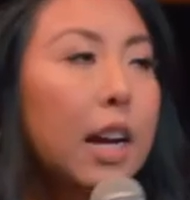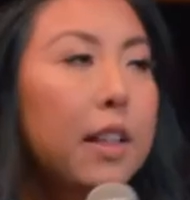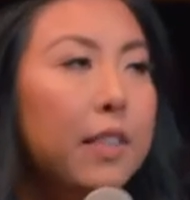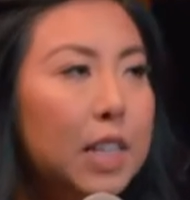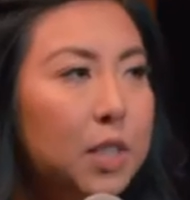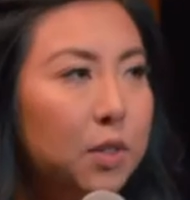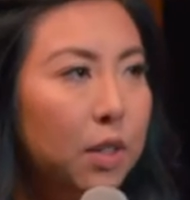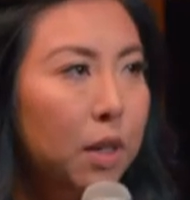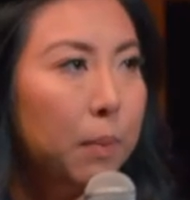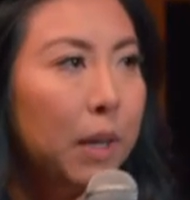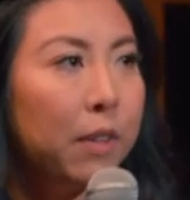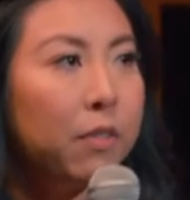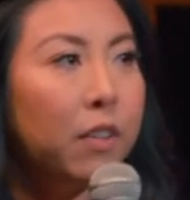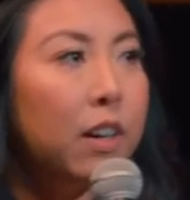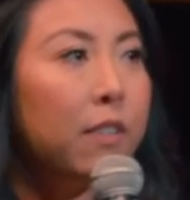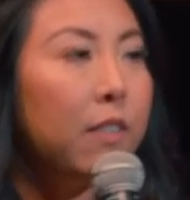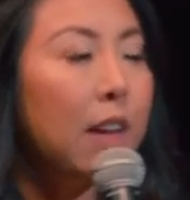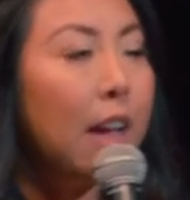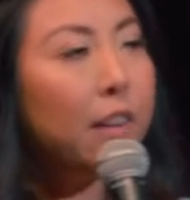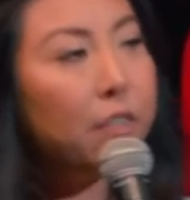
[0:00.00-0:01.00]
That's why I make fun
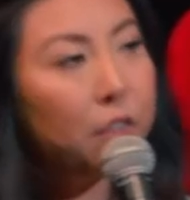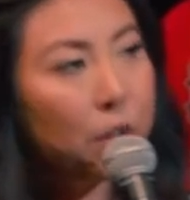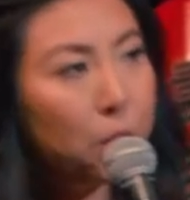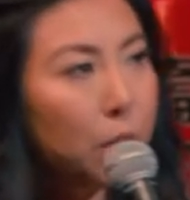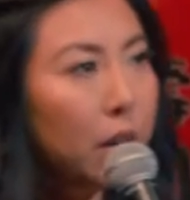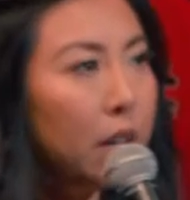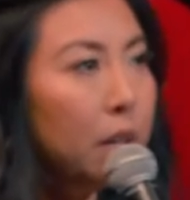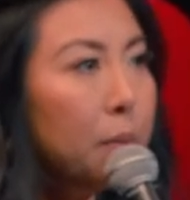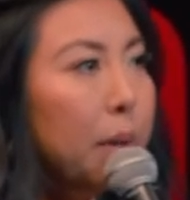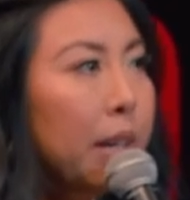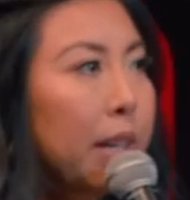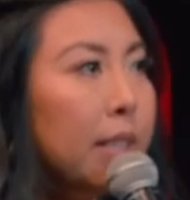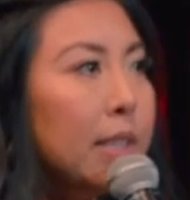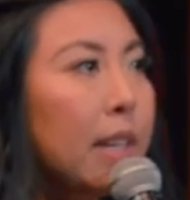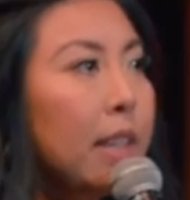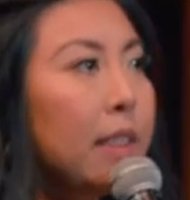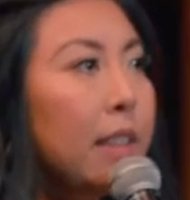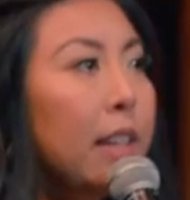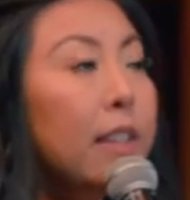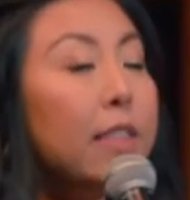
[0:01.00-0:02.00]
of everyone, because
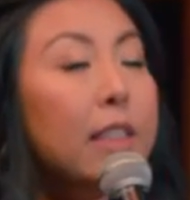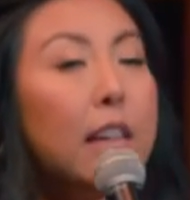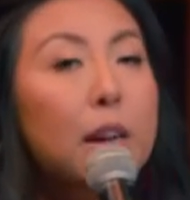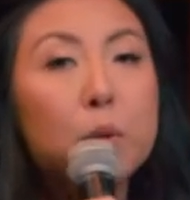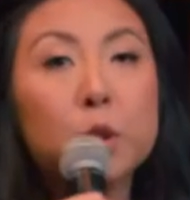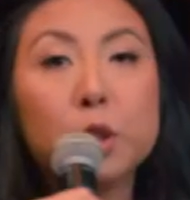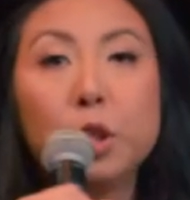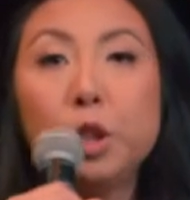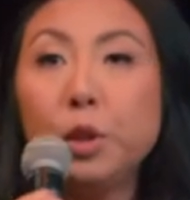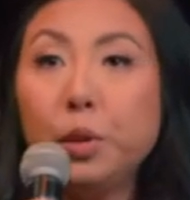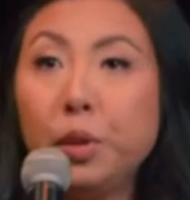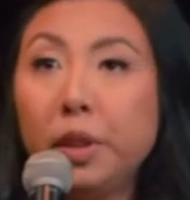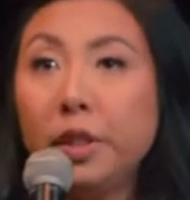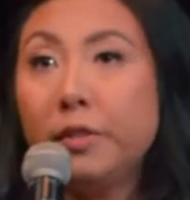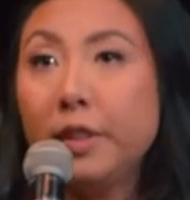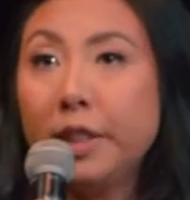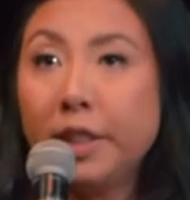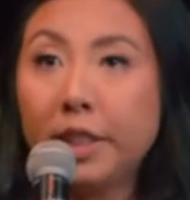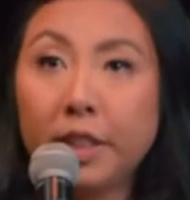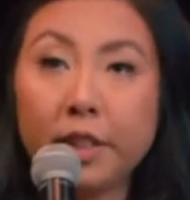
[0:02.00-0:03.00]
I think that we're too
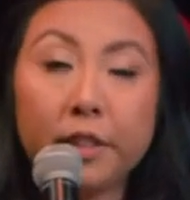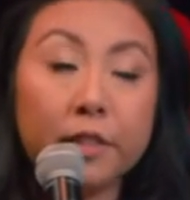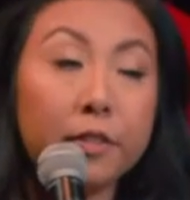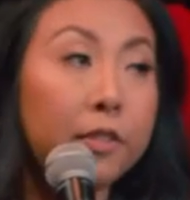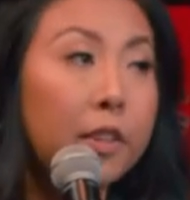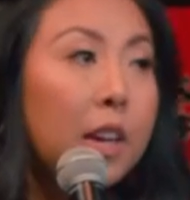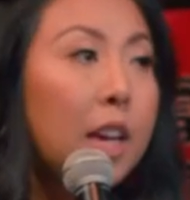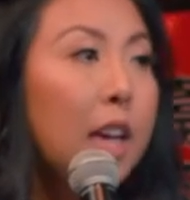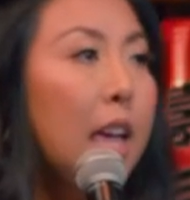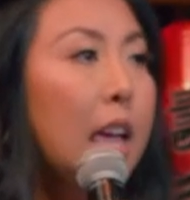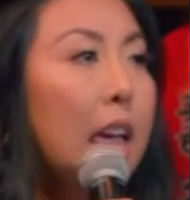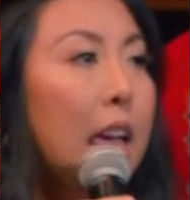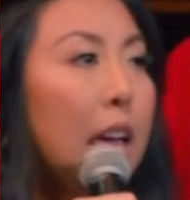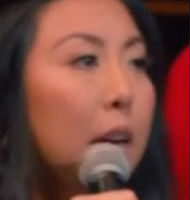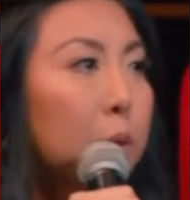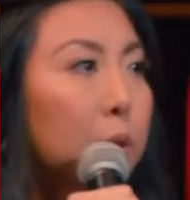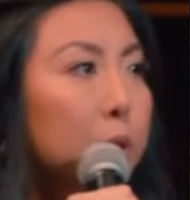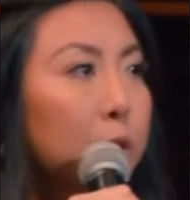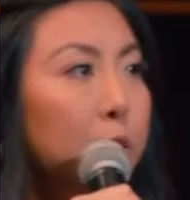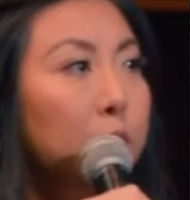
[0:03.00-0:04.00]
divisive
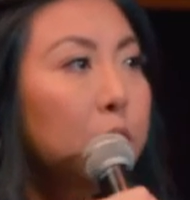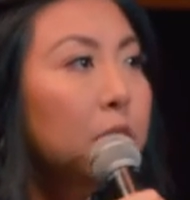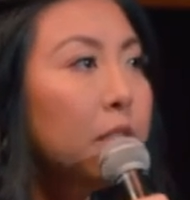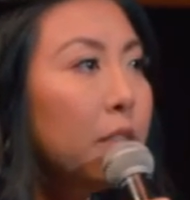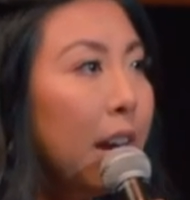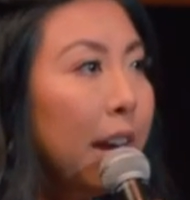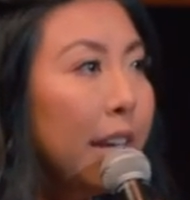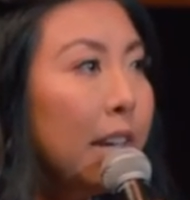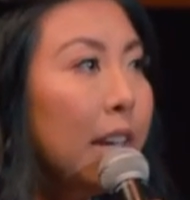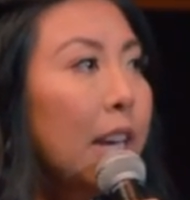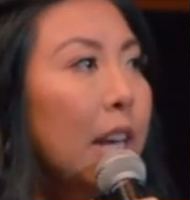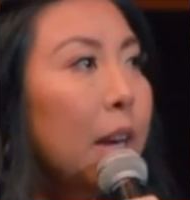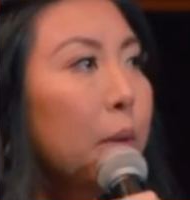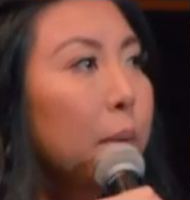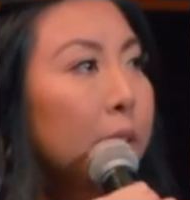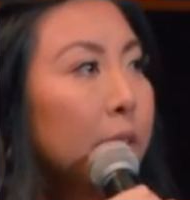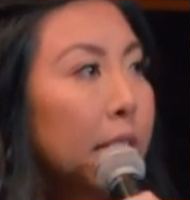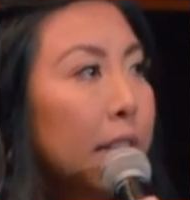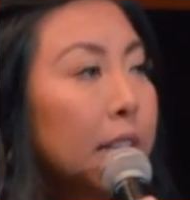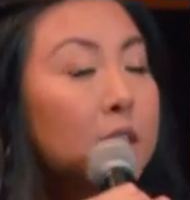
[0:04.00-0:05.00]
and we're too divided, and
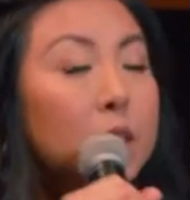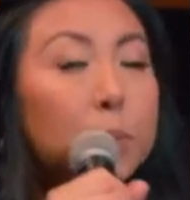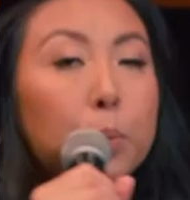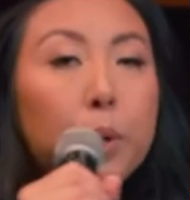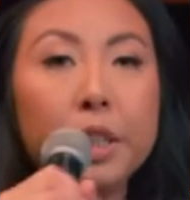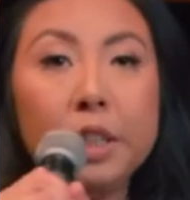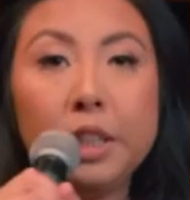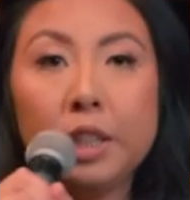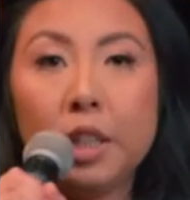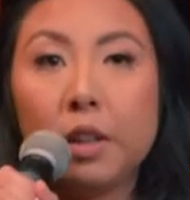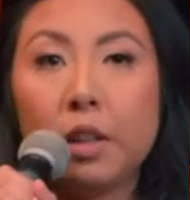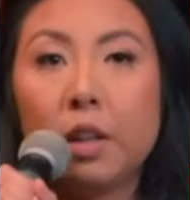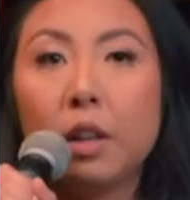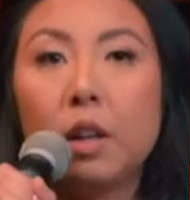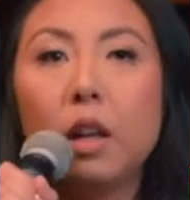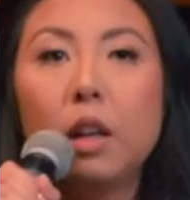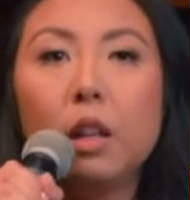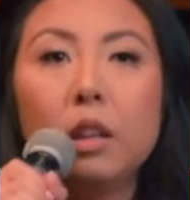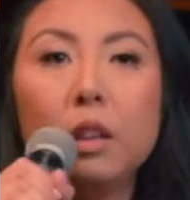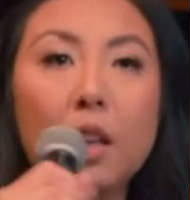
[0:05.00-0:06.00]
we need to bring each
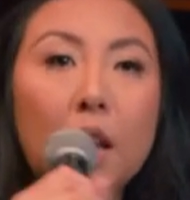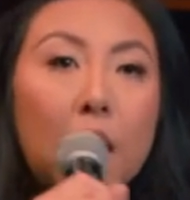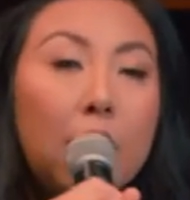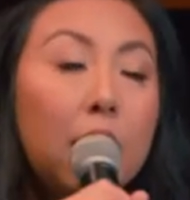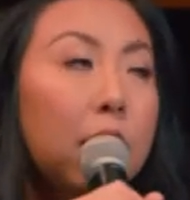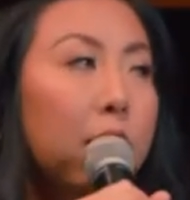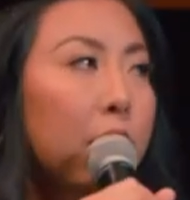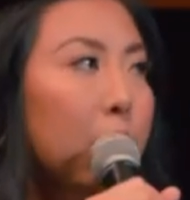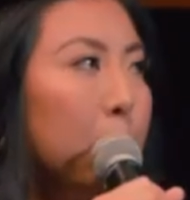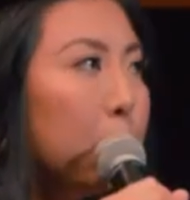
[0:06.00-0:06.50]
other love and